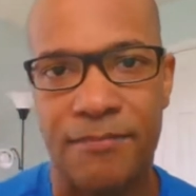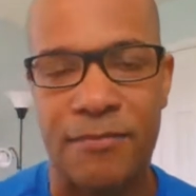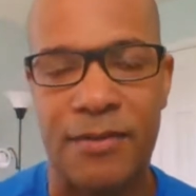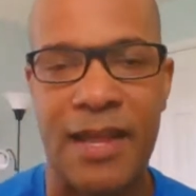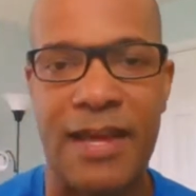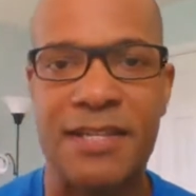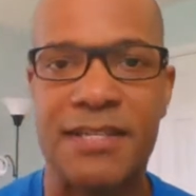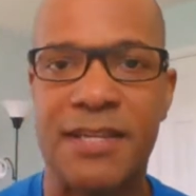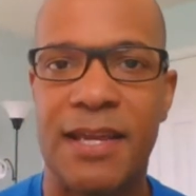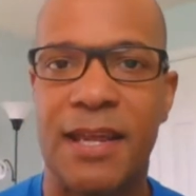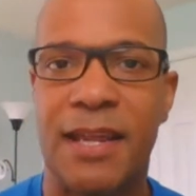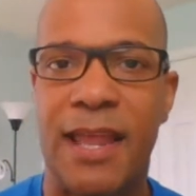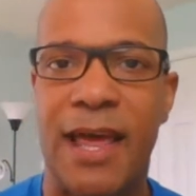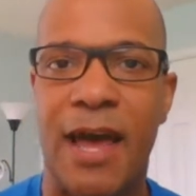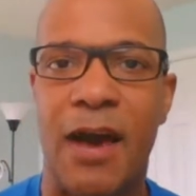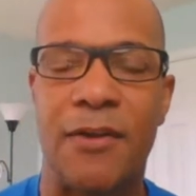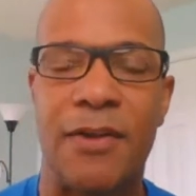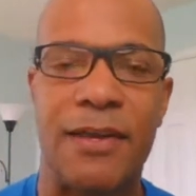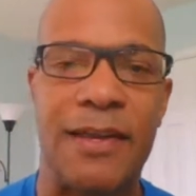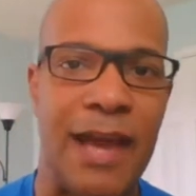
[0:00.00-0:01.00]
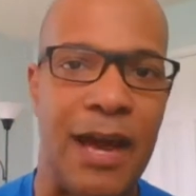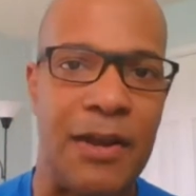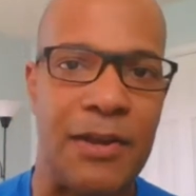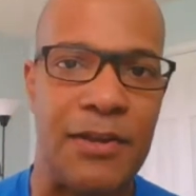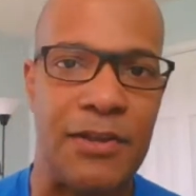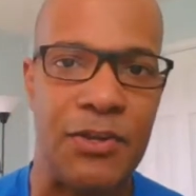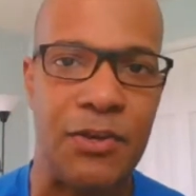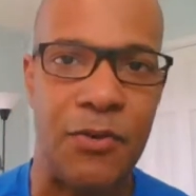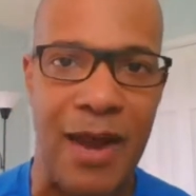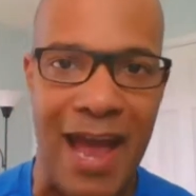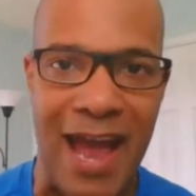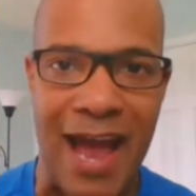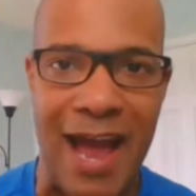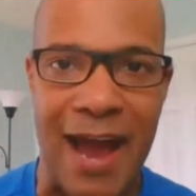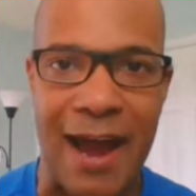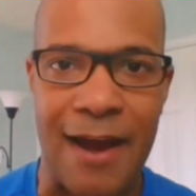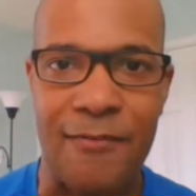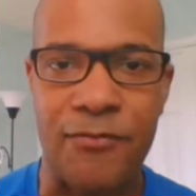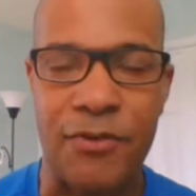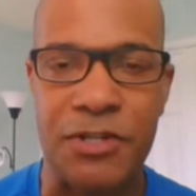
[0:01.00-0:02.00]
Let's say in Loudoun County, your
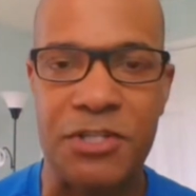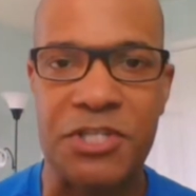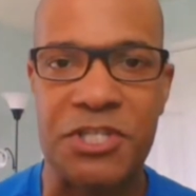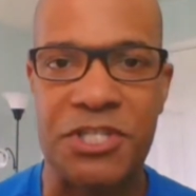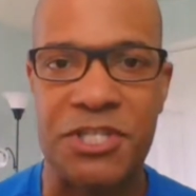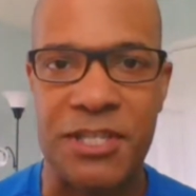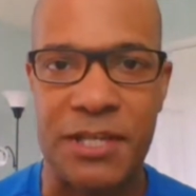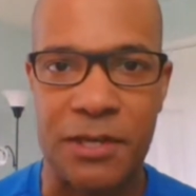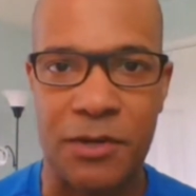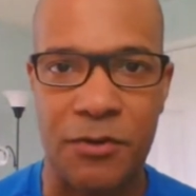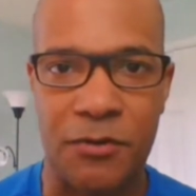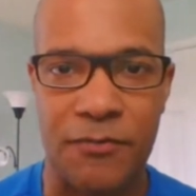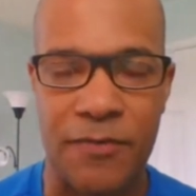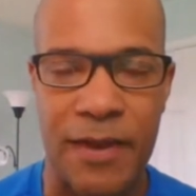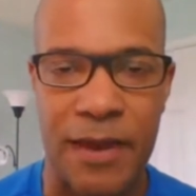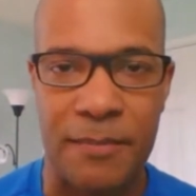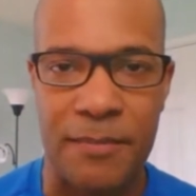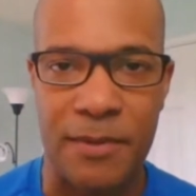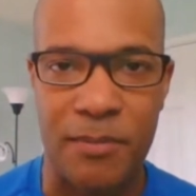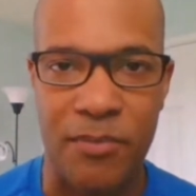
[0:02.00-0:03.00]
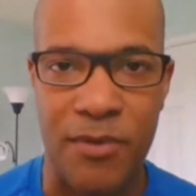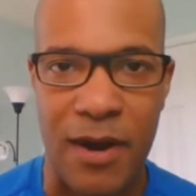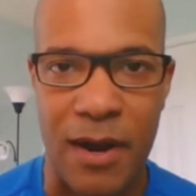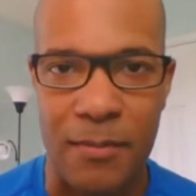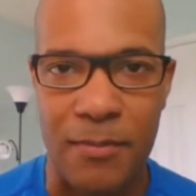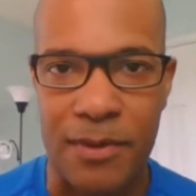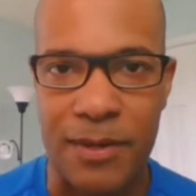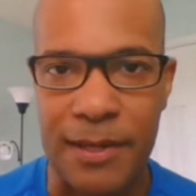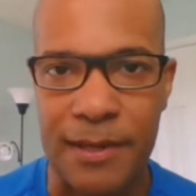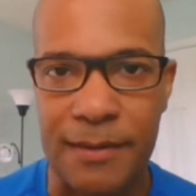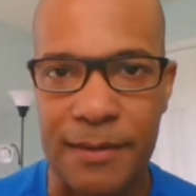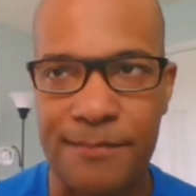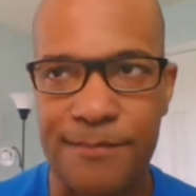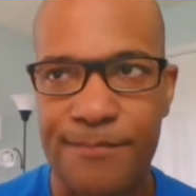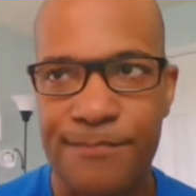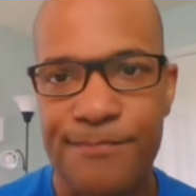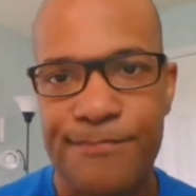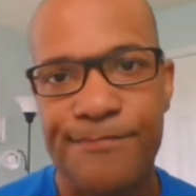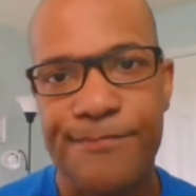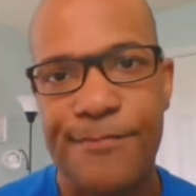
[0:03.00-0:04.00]
average single family property
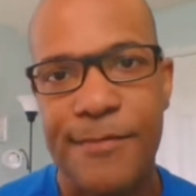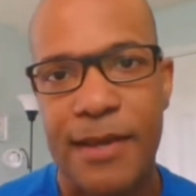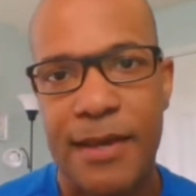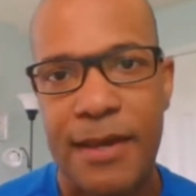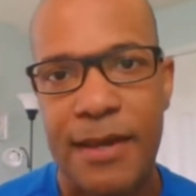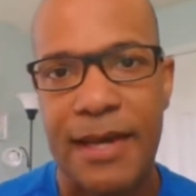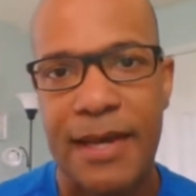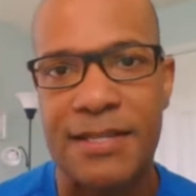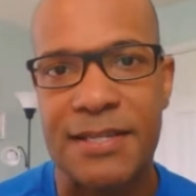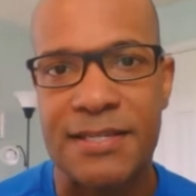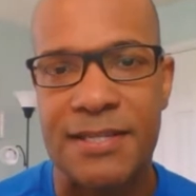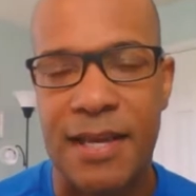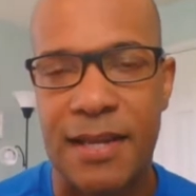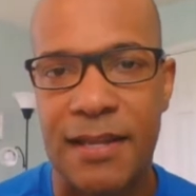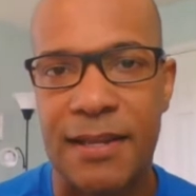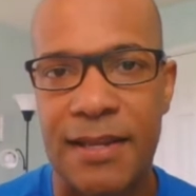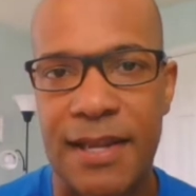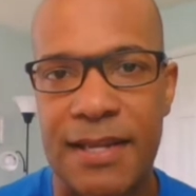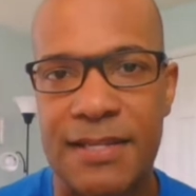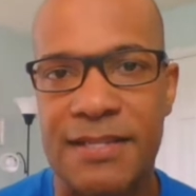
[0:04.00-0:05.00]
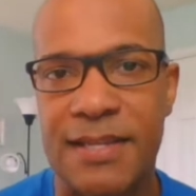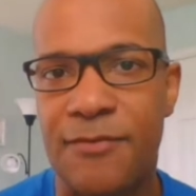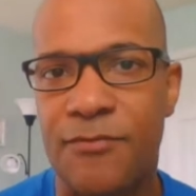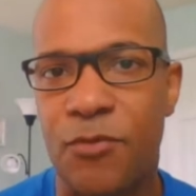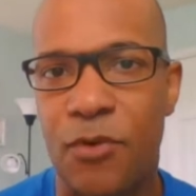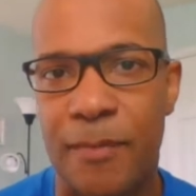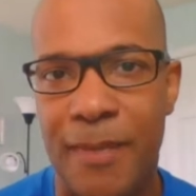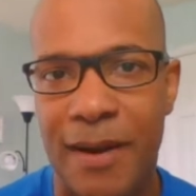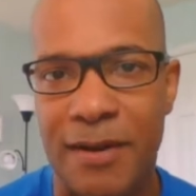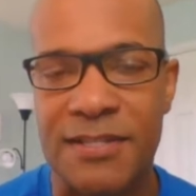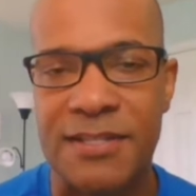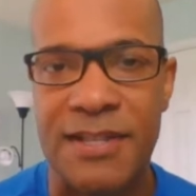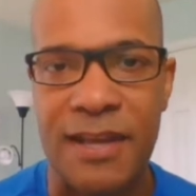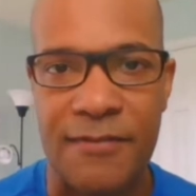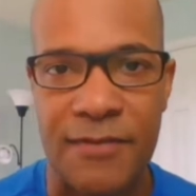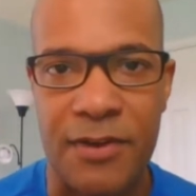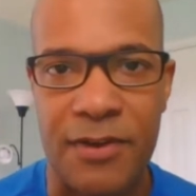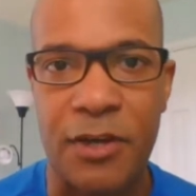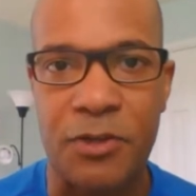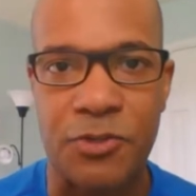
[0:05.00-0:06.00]
is selling, let's say, for about
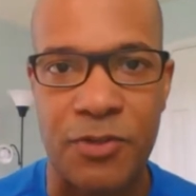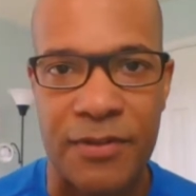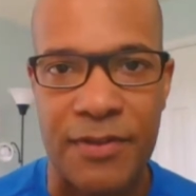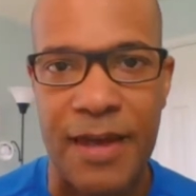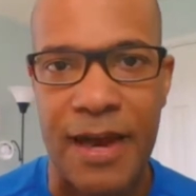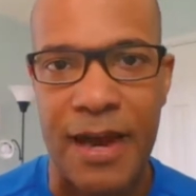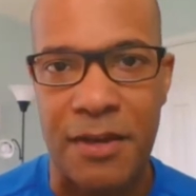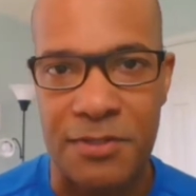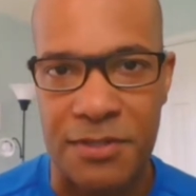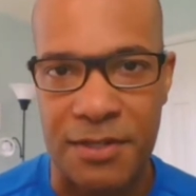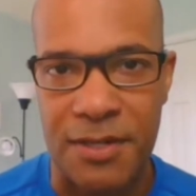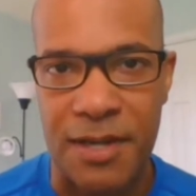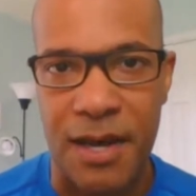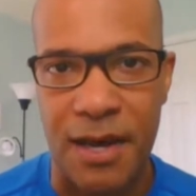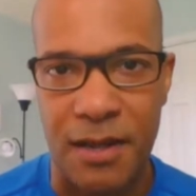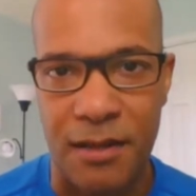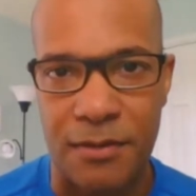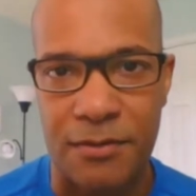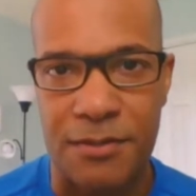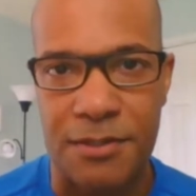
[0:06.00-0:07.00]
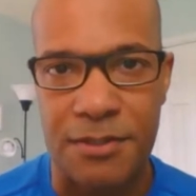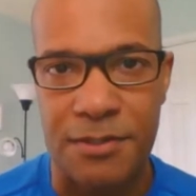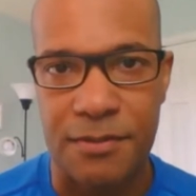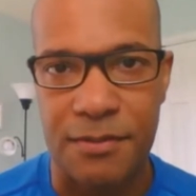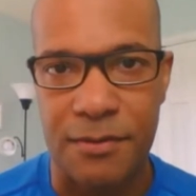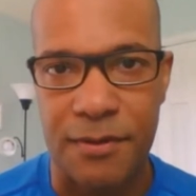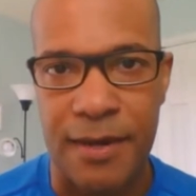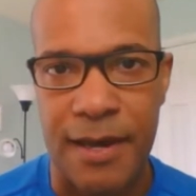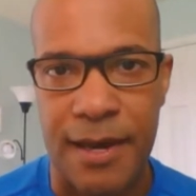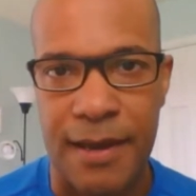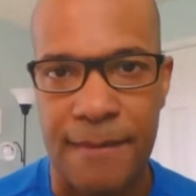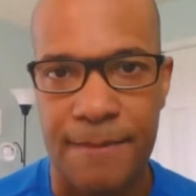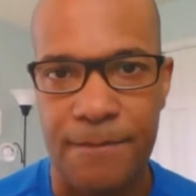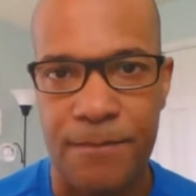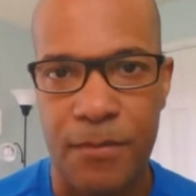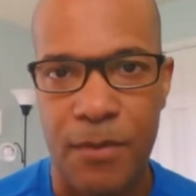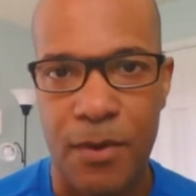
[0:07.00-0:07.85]
$700,000. Okay.